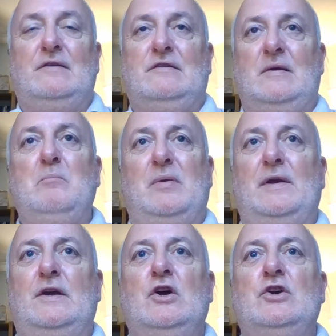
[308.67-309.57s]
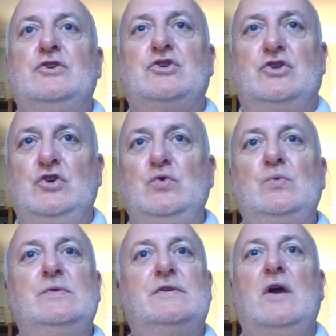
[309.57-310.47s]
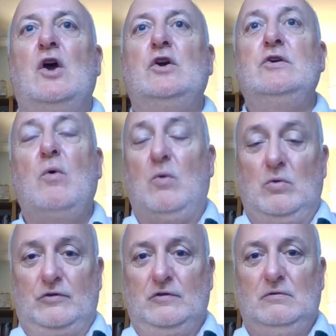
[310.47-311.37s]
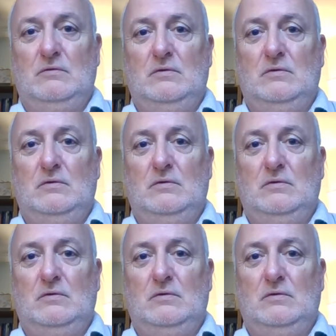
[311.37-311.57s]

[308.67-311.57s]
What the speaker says: Simply choose yours.